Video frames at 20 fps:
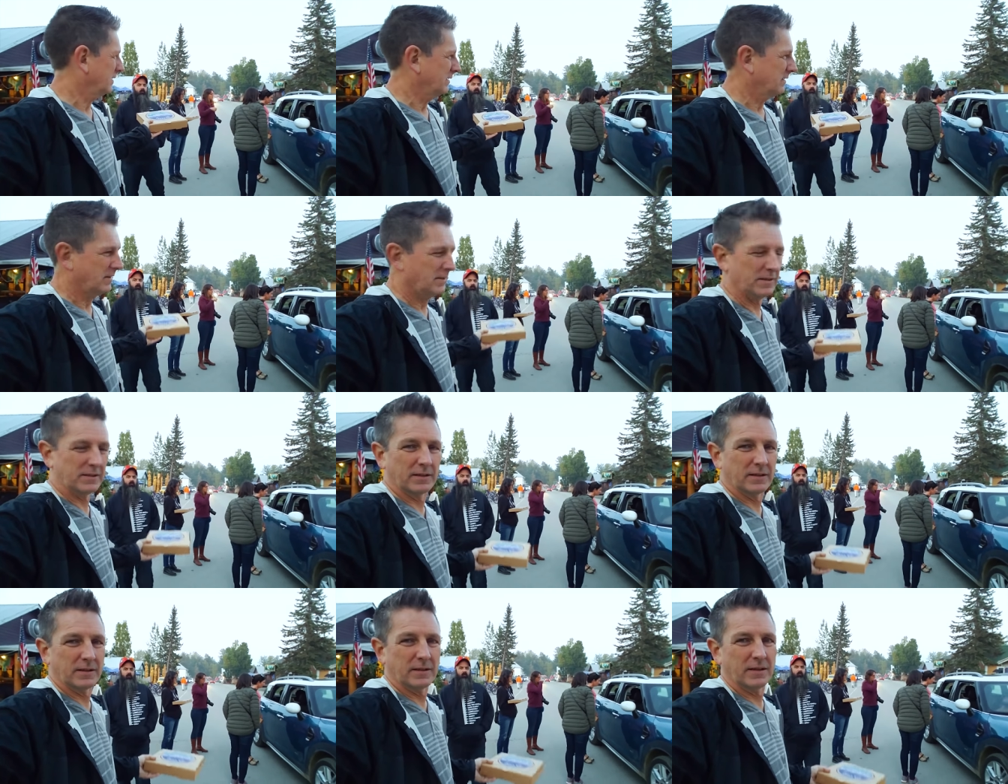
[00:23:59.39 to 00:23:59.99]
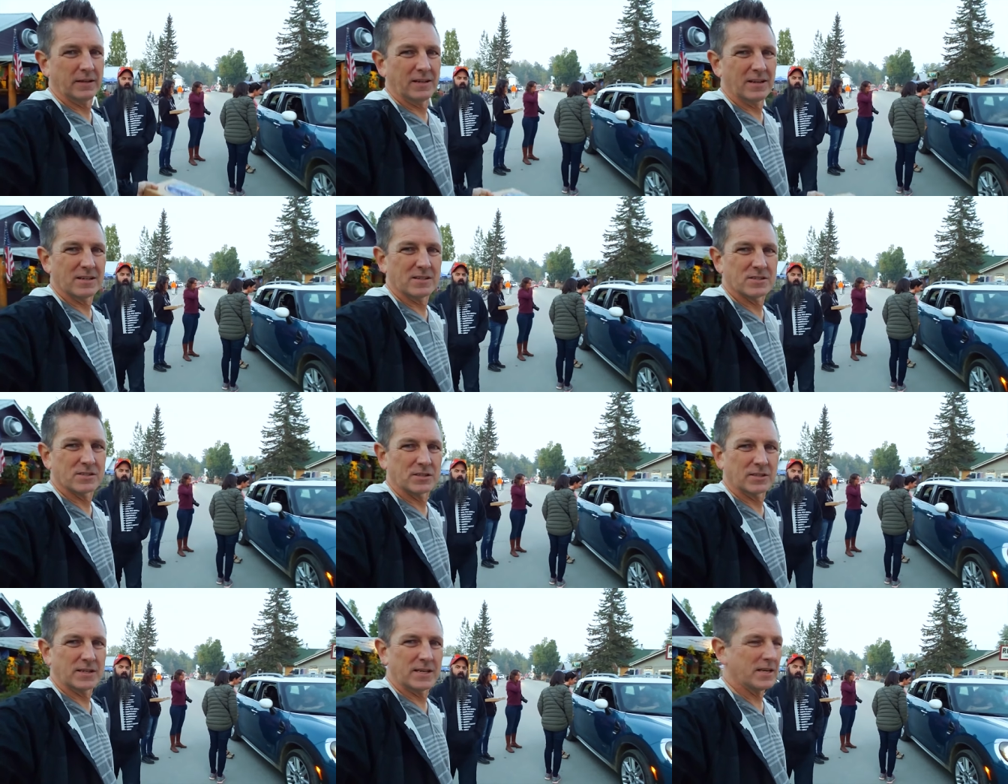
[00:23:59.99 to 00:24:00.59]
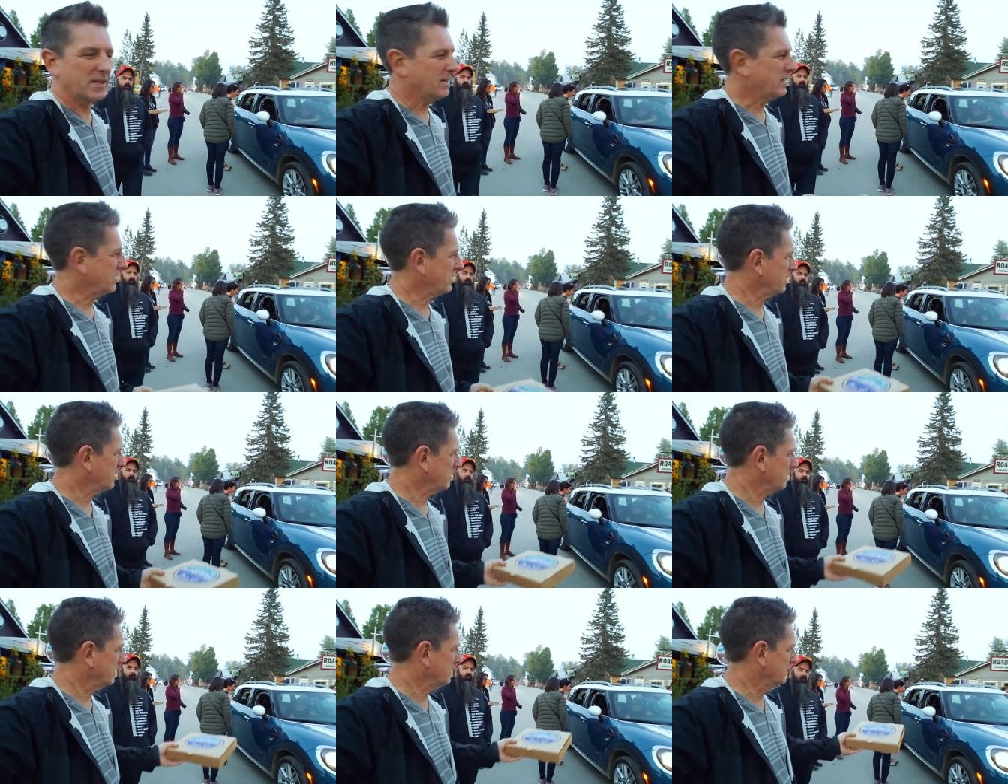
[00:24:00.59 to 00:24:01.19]
Got Angelique
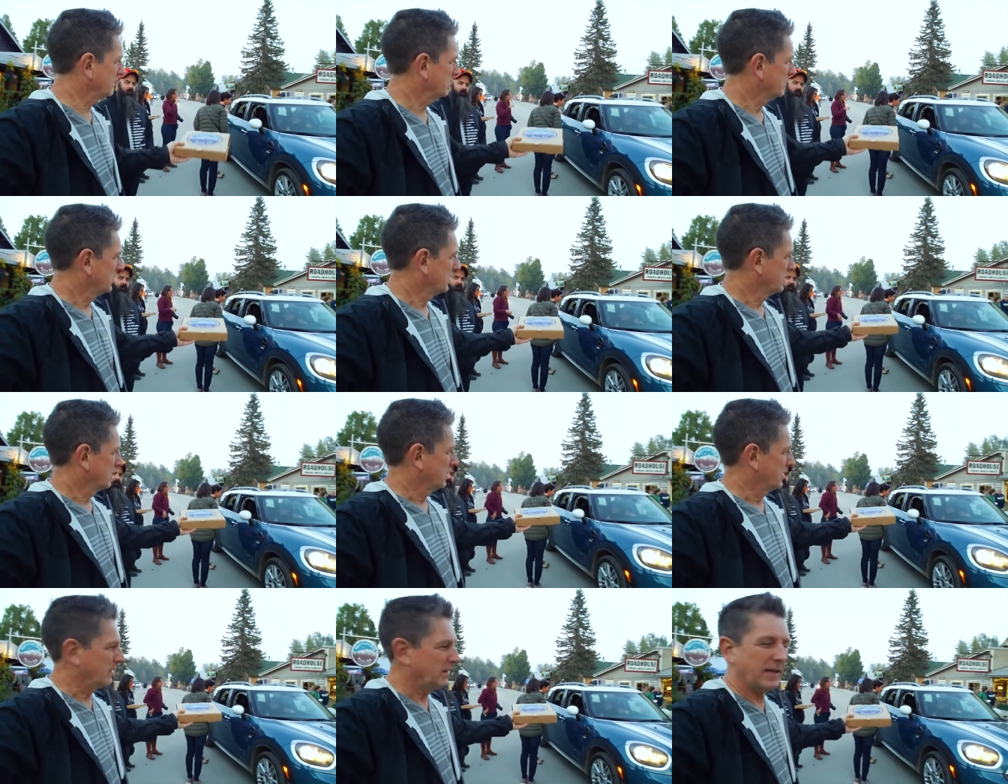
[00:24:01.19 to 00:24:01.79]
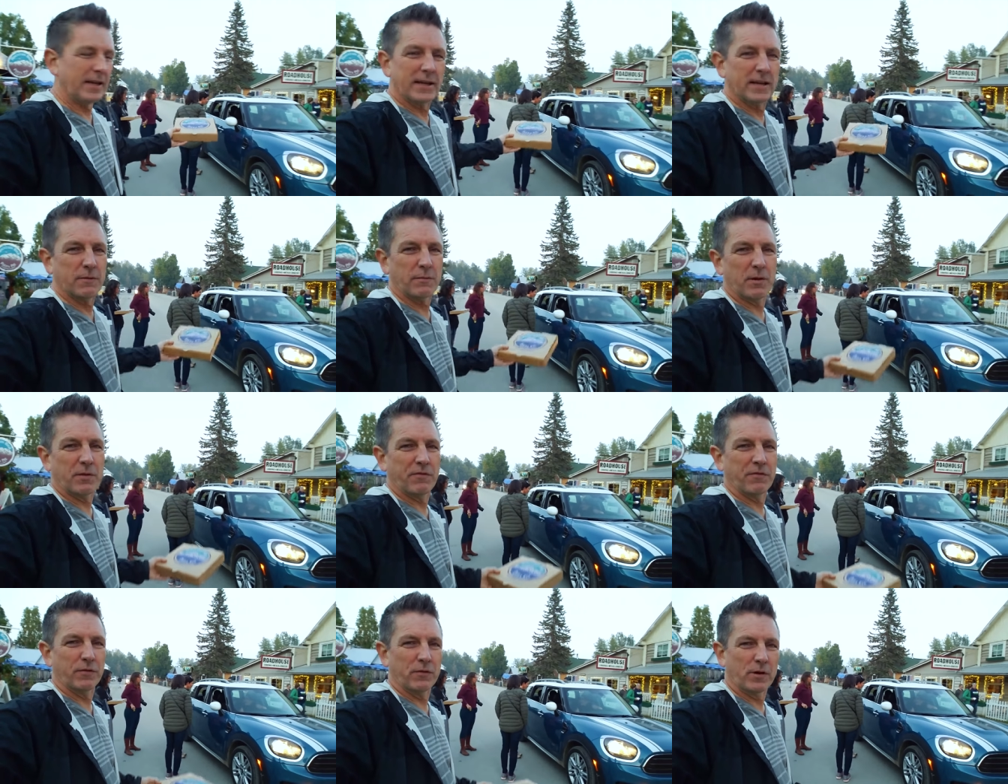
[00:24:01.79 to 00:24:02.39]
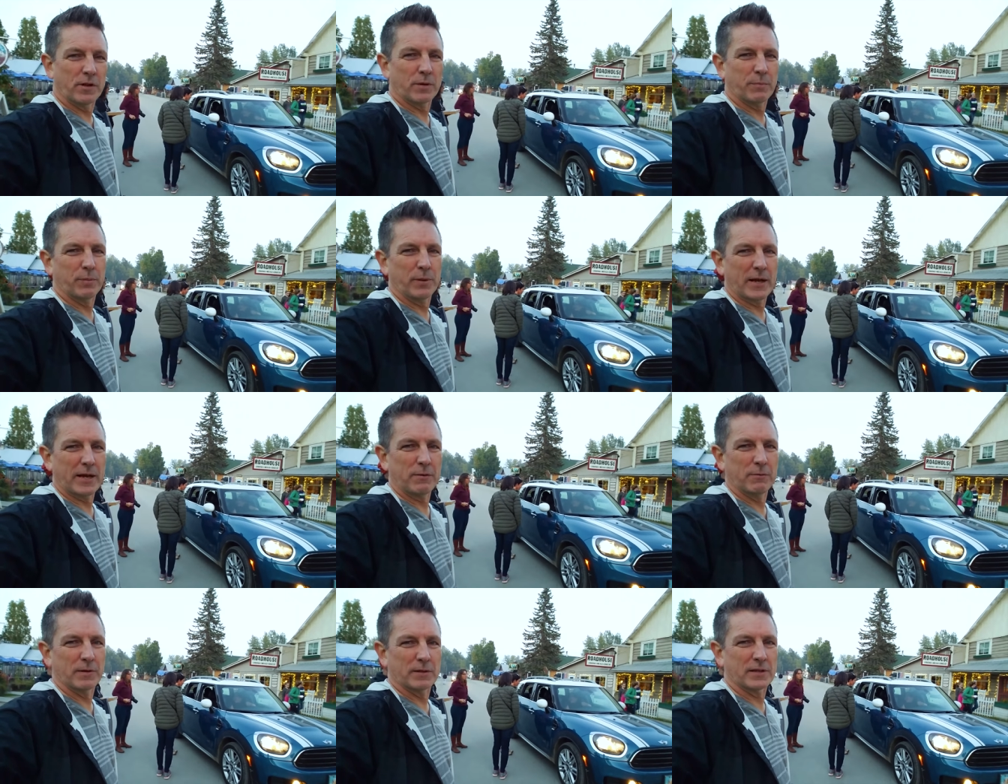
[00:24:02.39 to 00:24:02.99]
here and a lady we flew on the
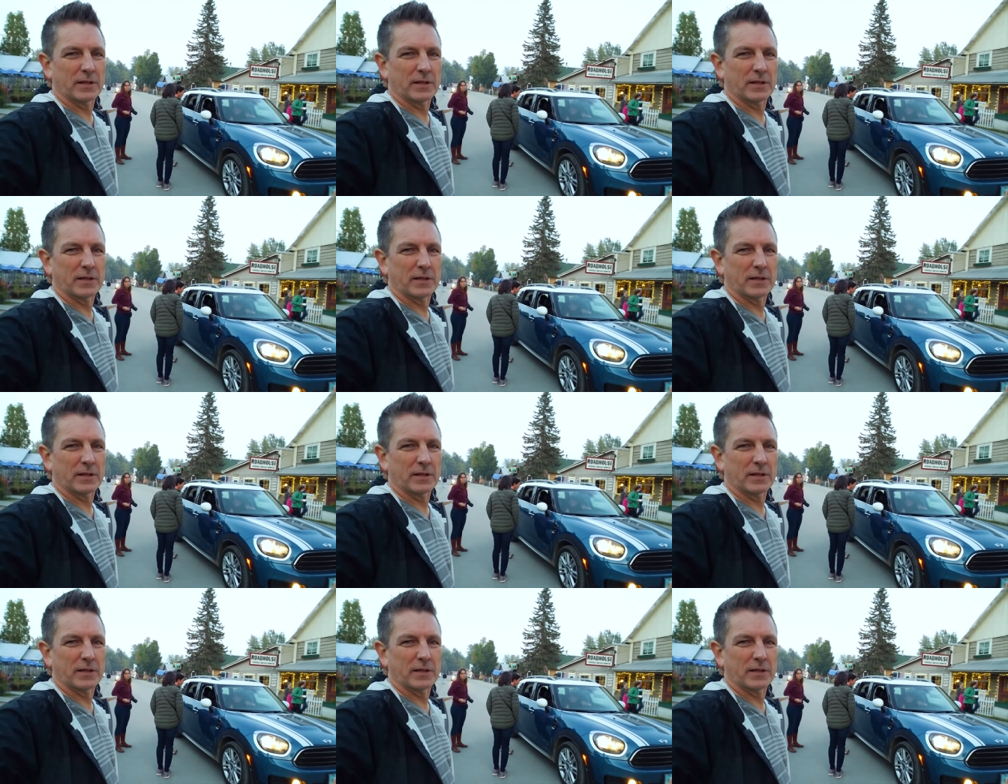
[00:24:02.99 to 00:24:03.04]
plane with